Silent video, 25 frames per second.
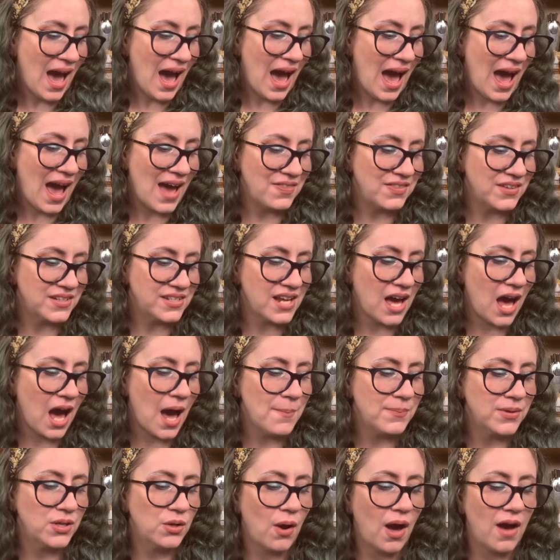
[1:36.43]
At the
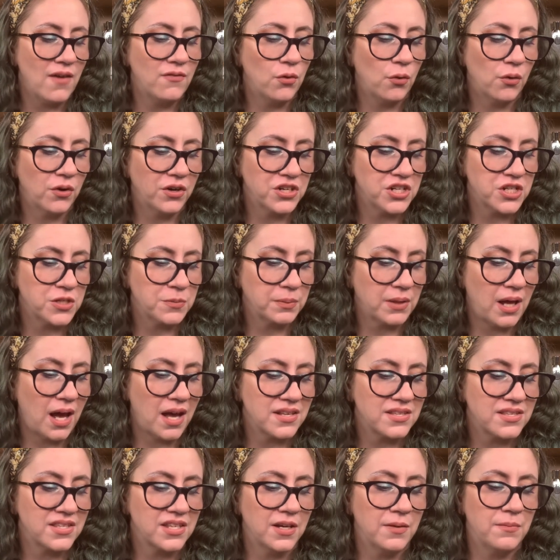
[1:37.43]
top, you have orange
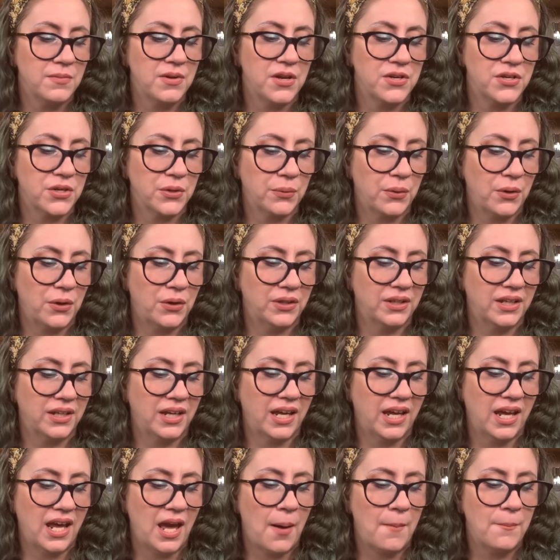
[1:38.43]
blossom,
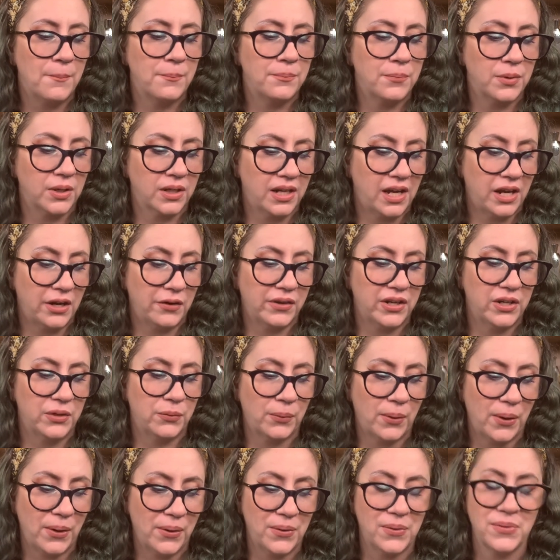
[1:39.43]
neroli, Bulgarian
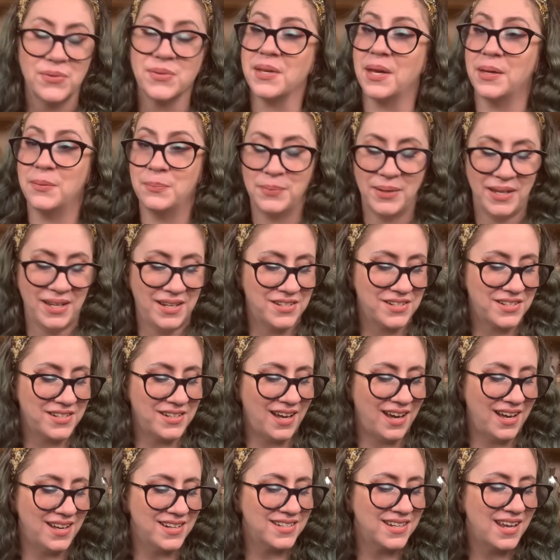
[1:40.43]
rose, and peach
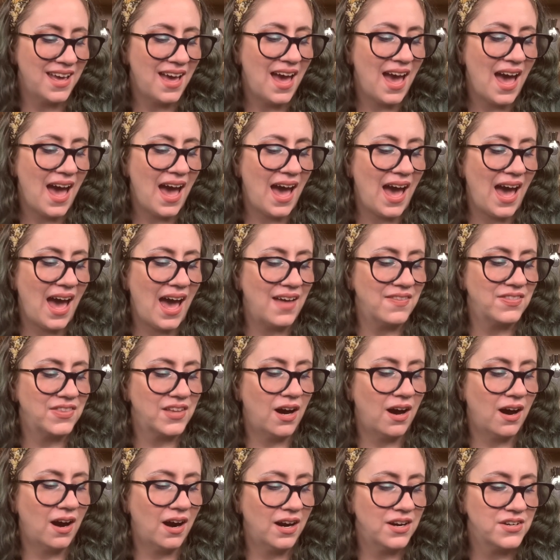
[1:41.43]
nut. At the
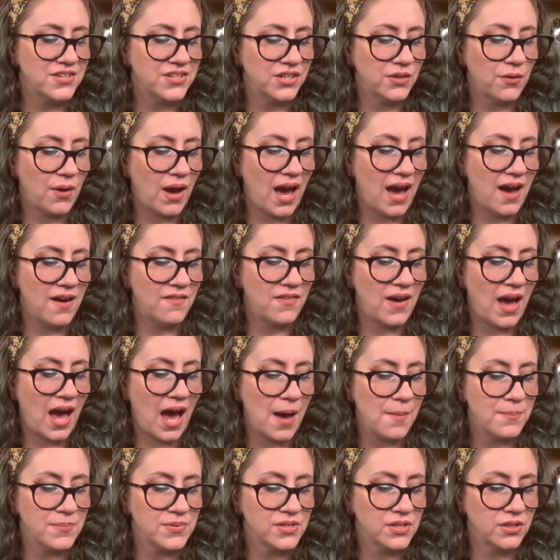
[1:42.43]
heart, you have
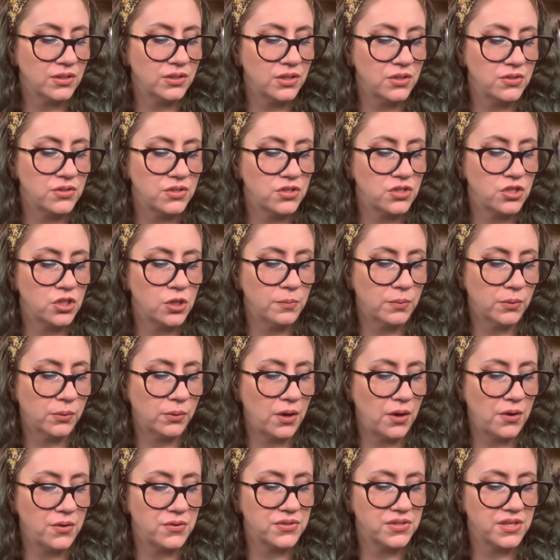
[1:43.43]
absolute
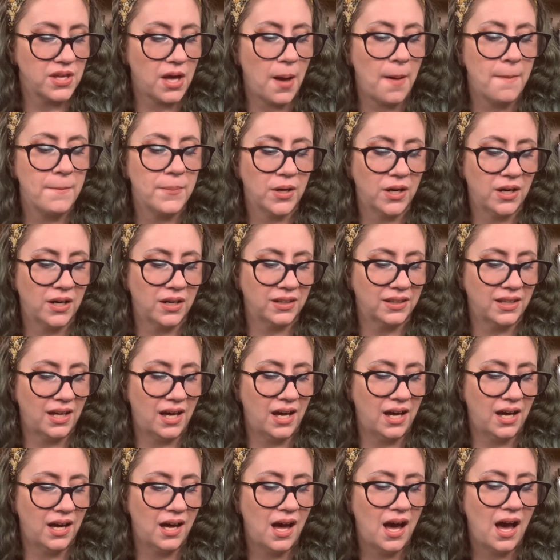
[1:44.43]
tuberosa,
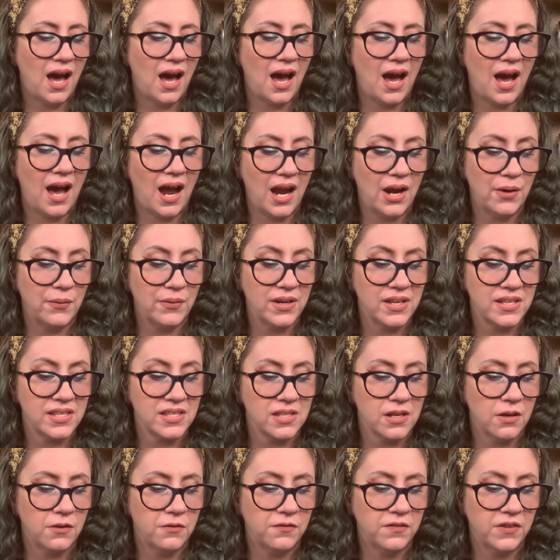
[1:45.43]
perla,
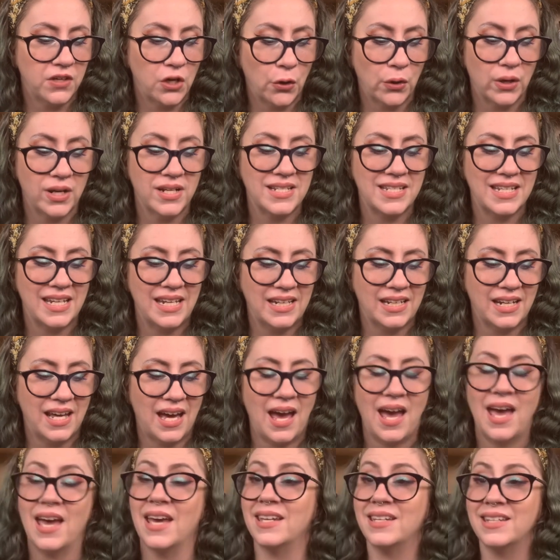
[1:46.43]
iris,
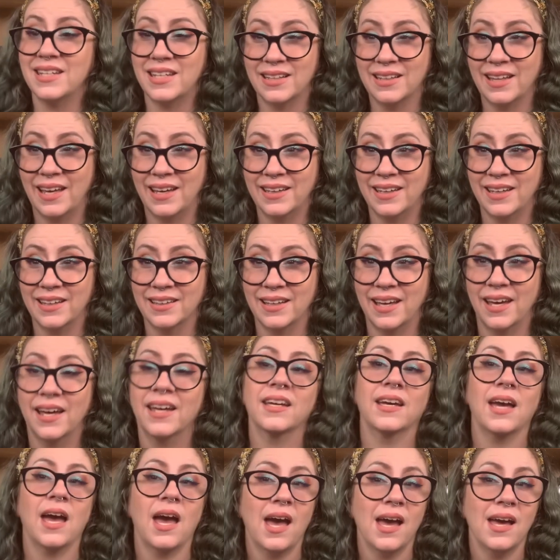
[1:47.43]
Fiorentina, and Ylang
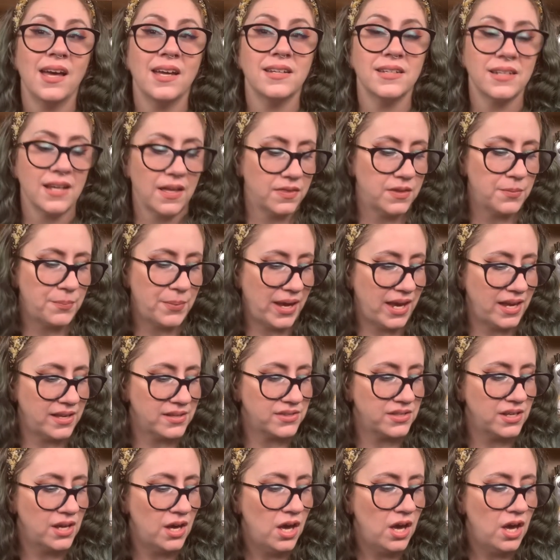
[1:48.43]
Ylang. And at the
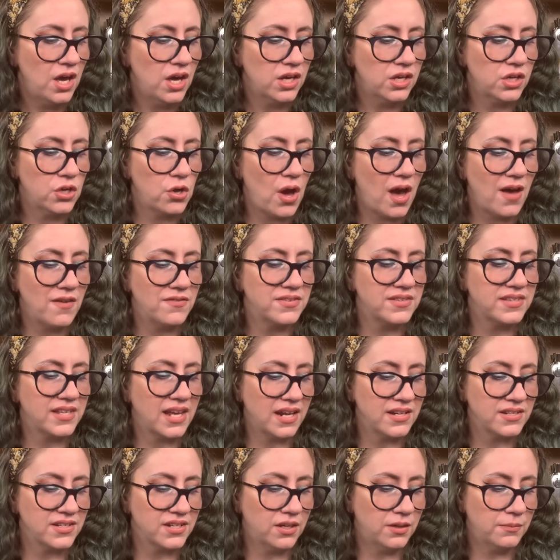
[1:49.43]
base, you have
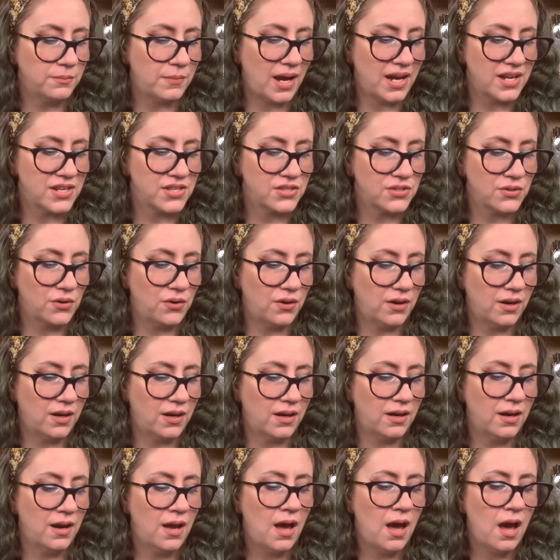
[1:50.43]
Santal,
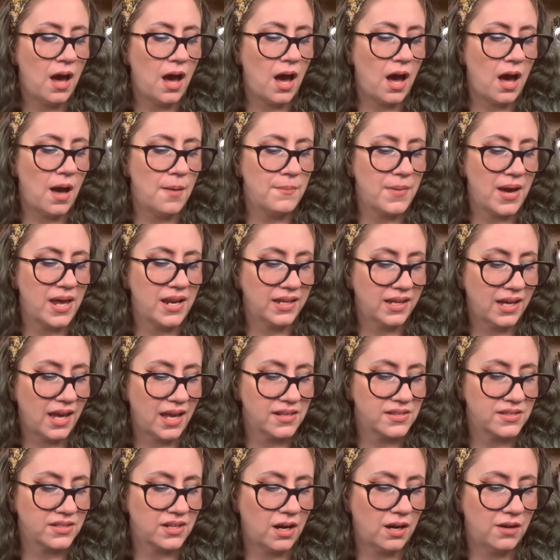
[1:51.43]
Mysore,
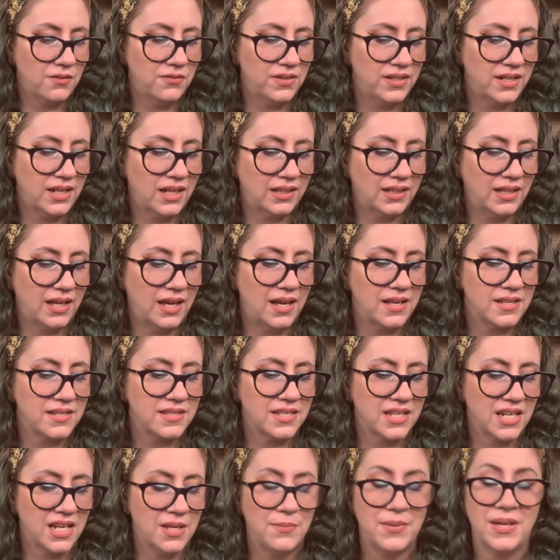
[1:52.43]
Madagascar vanilla,
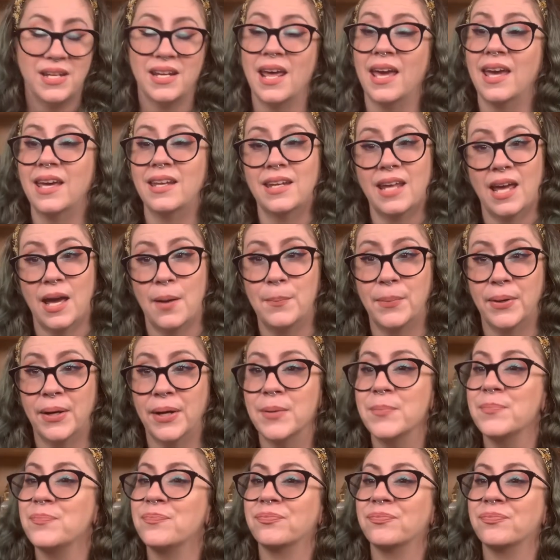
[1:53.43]
cinnamon, and amber.